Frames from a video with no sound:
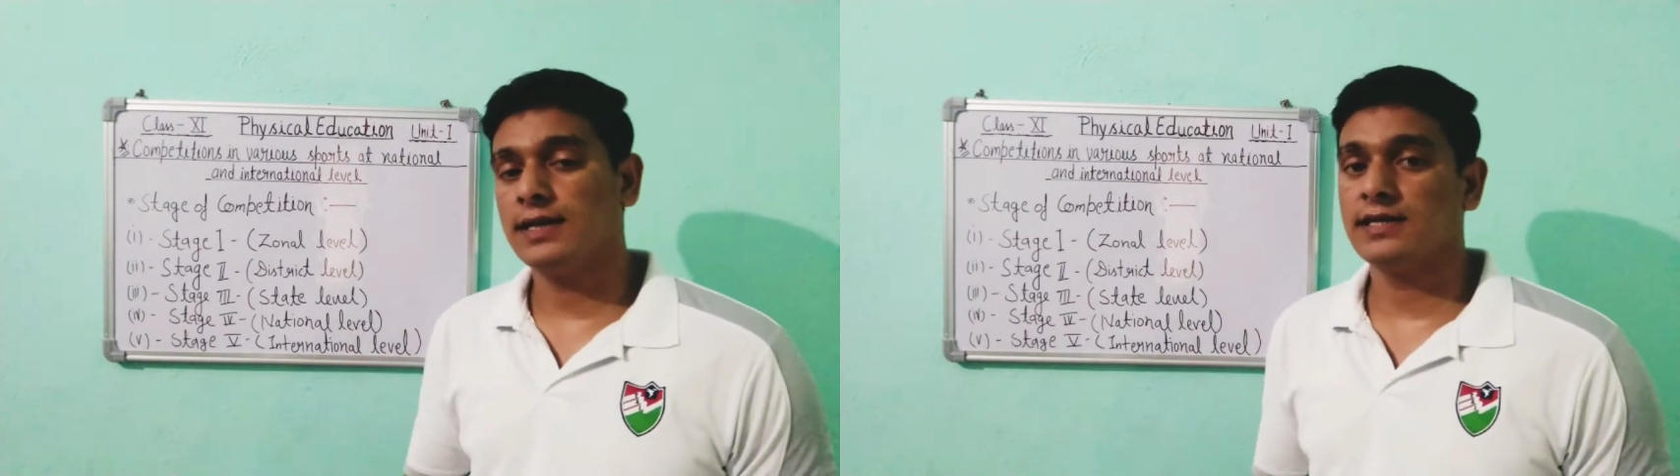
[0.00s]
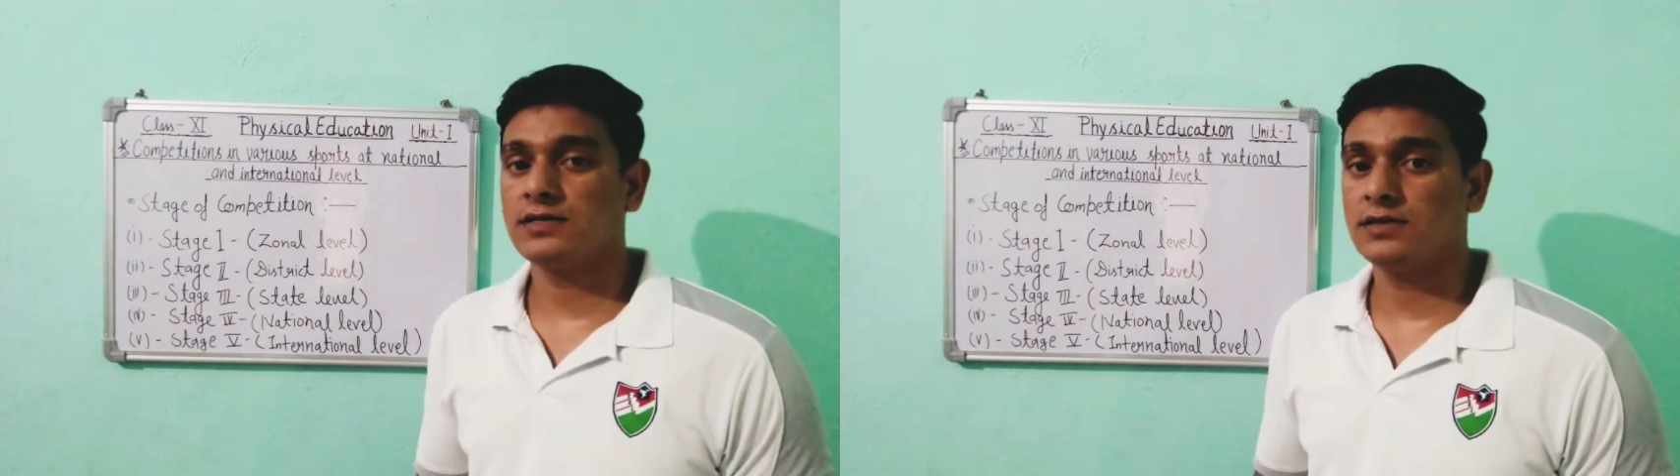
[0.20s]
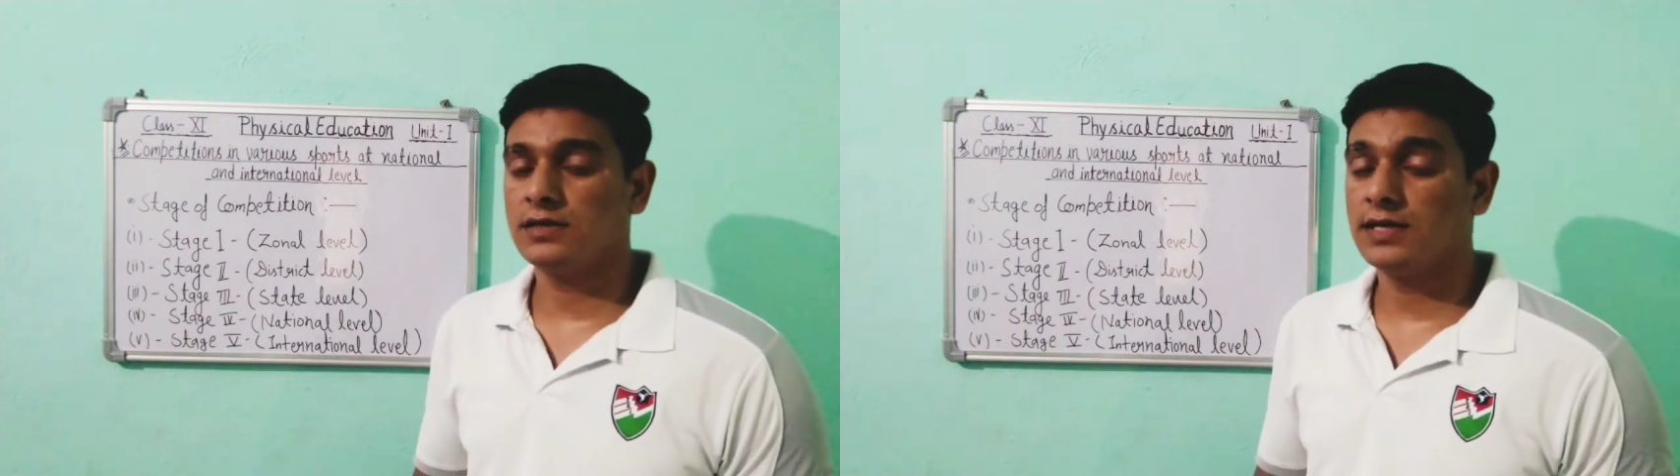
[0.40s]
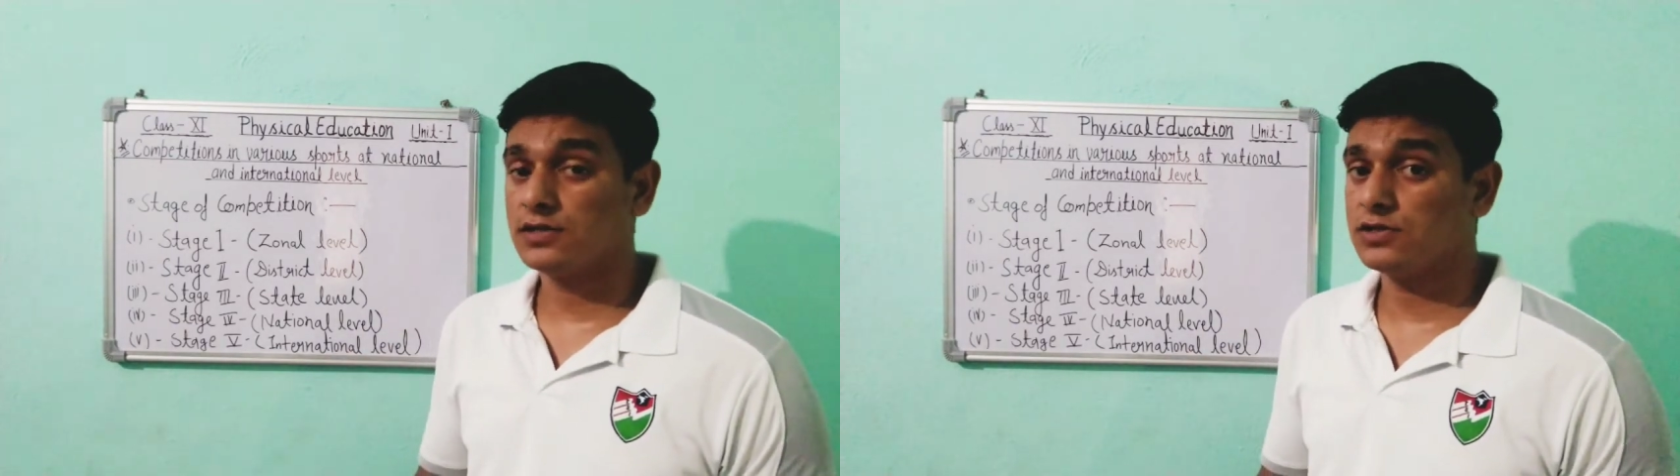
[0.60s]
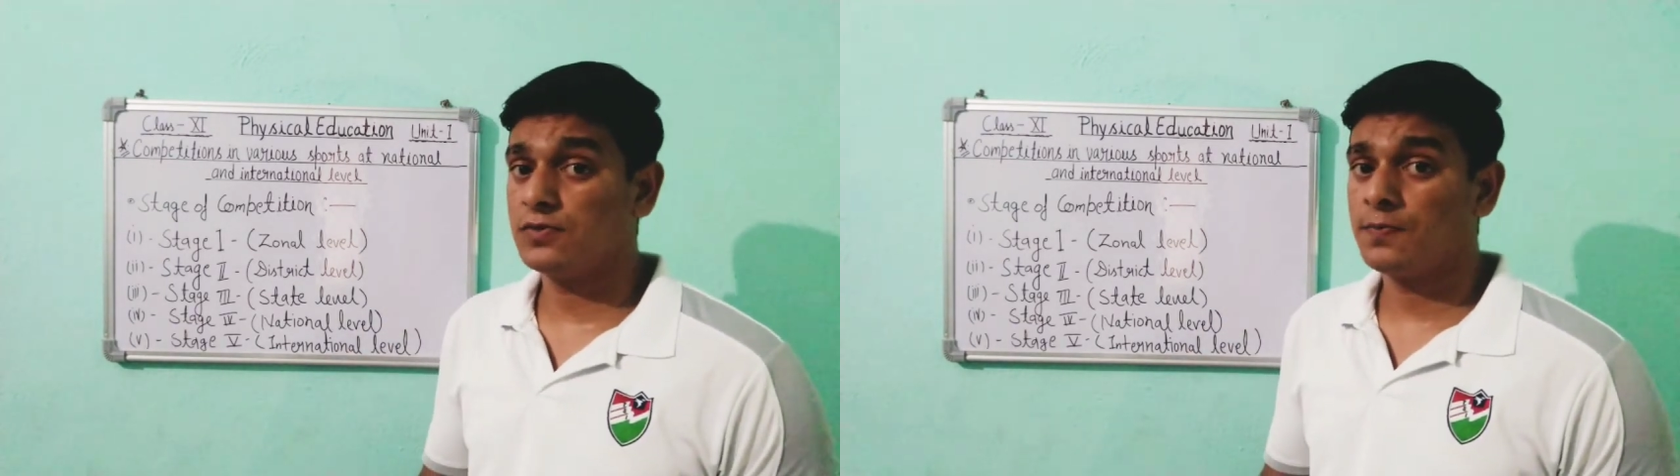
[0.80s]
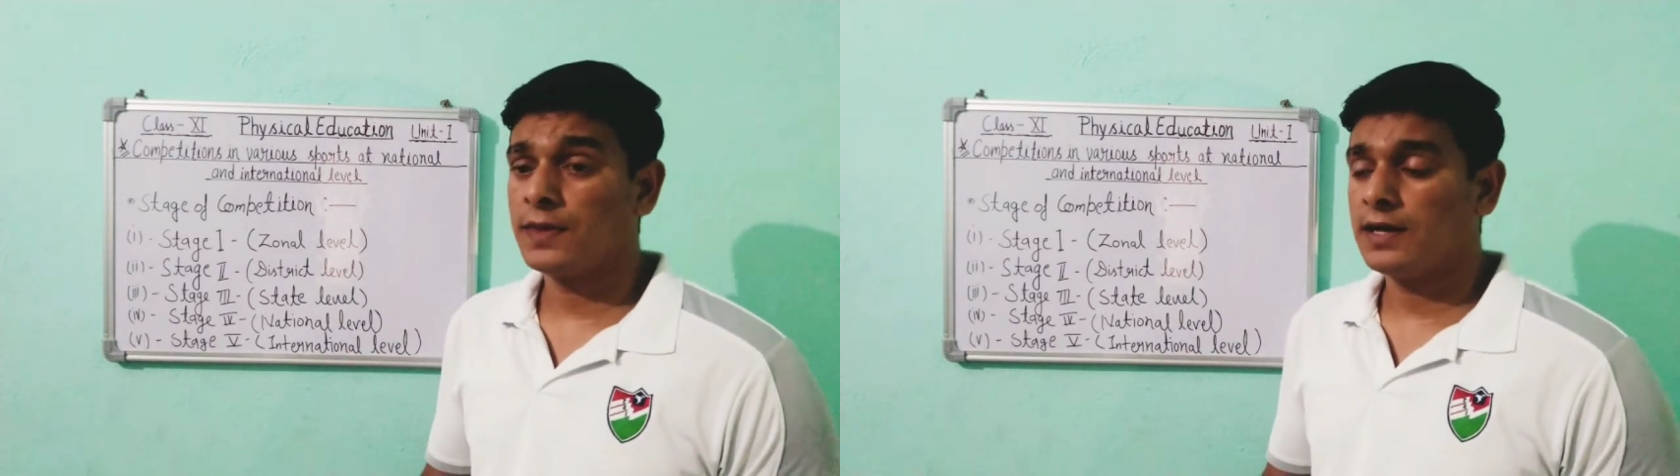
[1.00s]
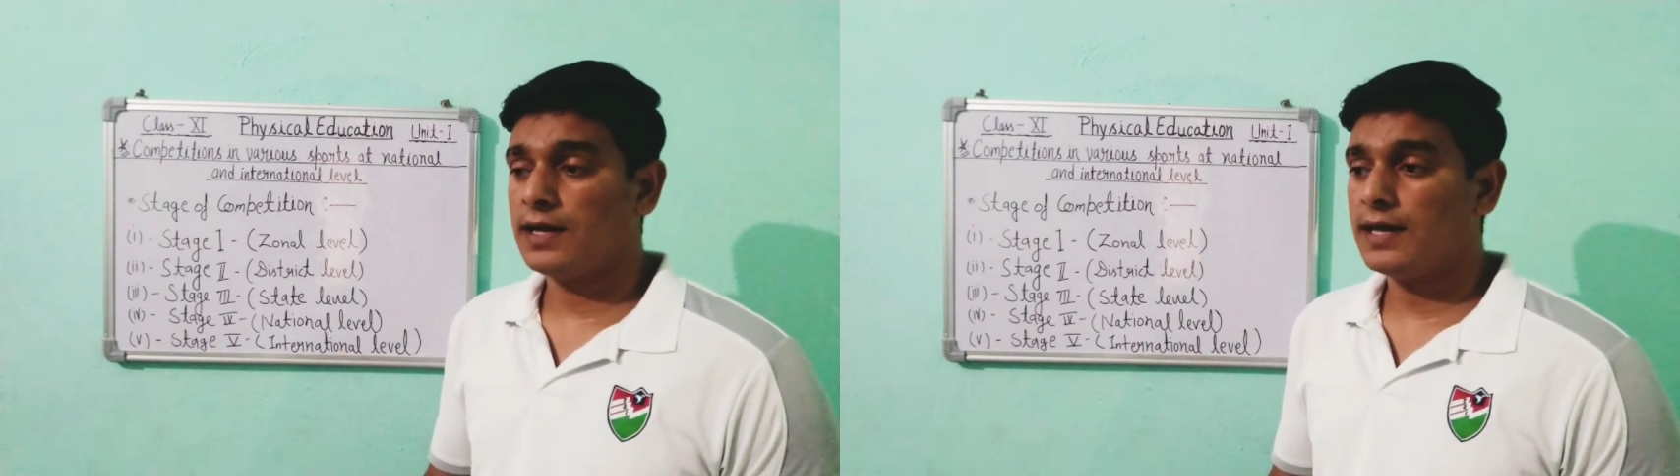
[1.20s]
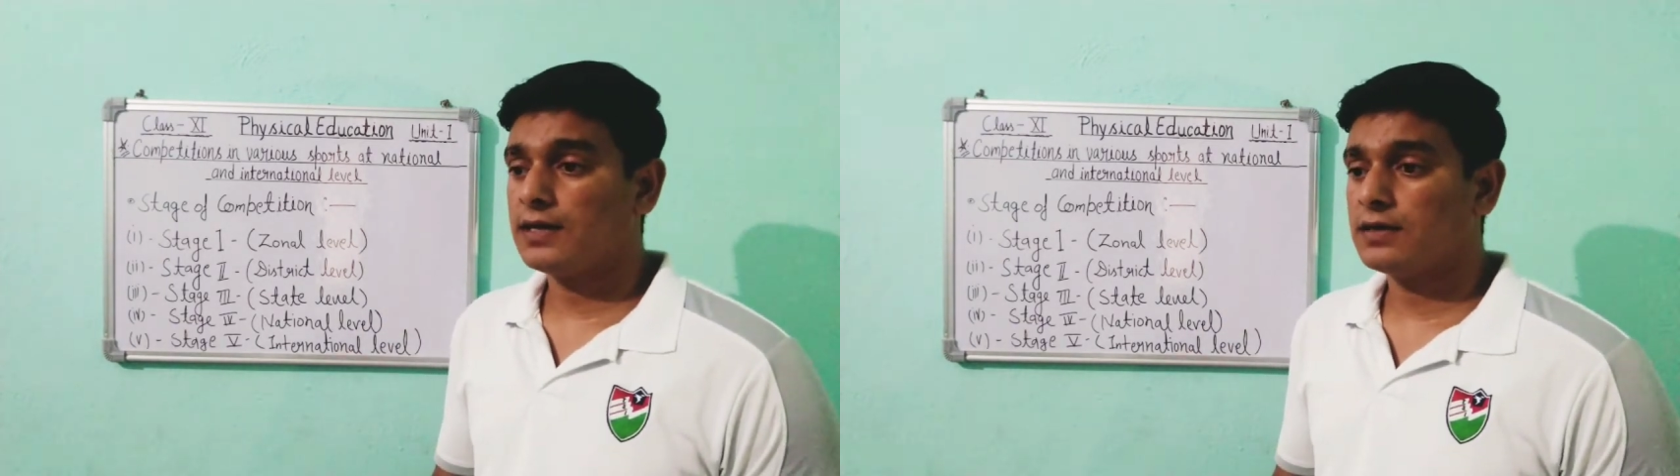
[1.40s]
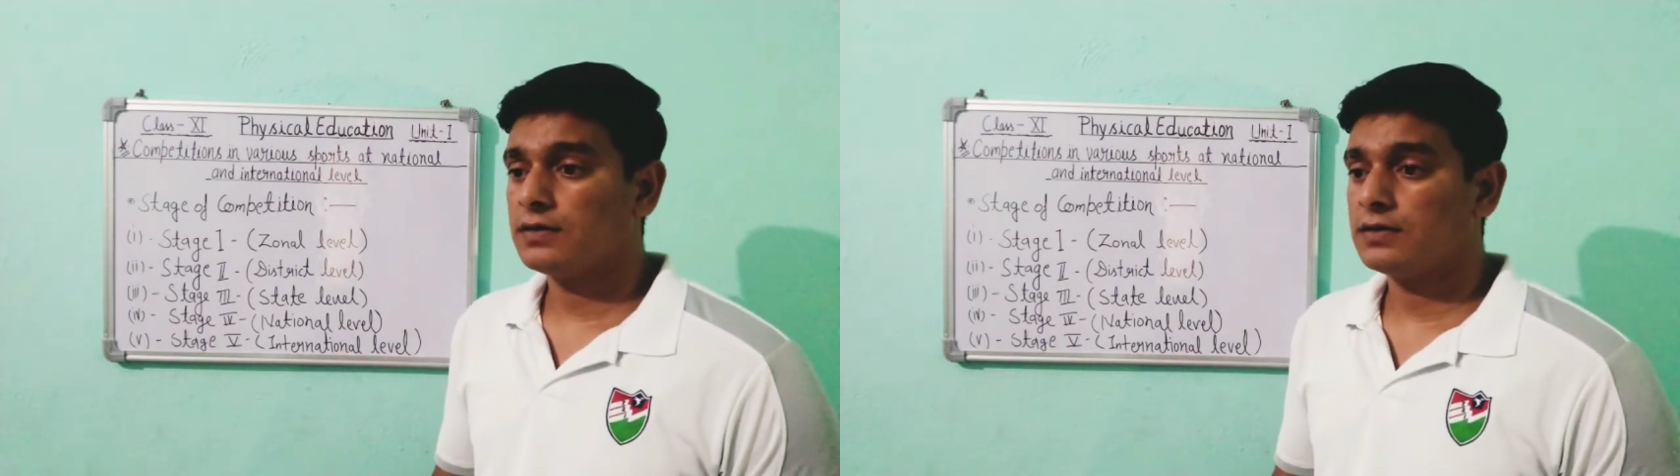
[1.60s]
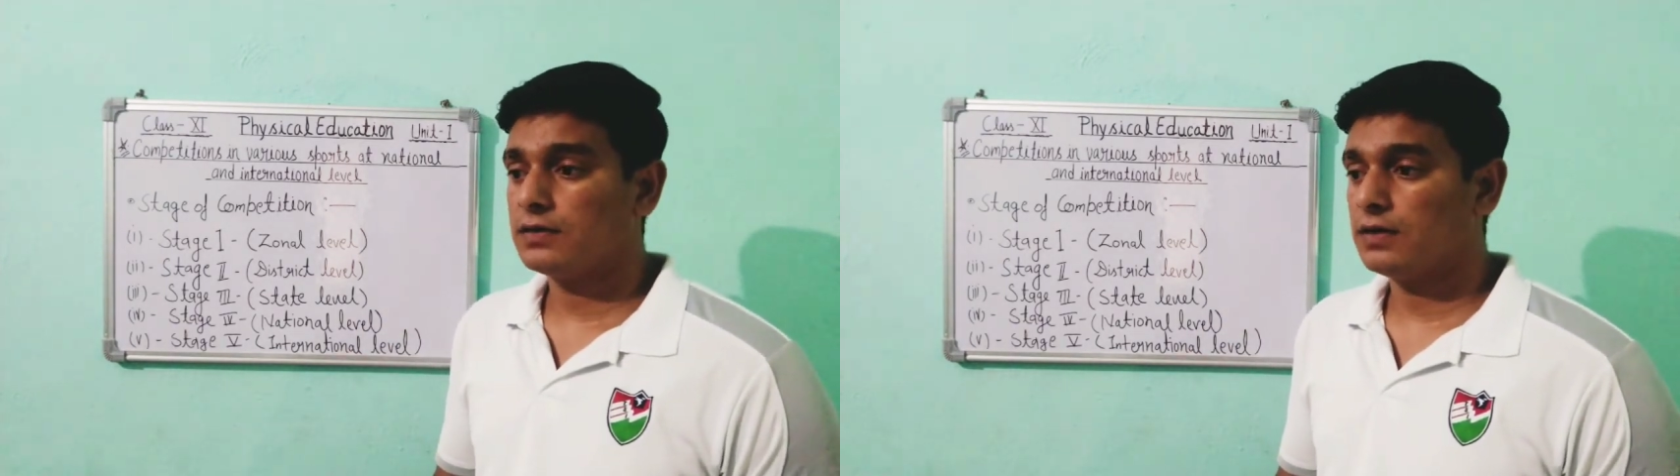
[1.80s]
nation. Like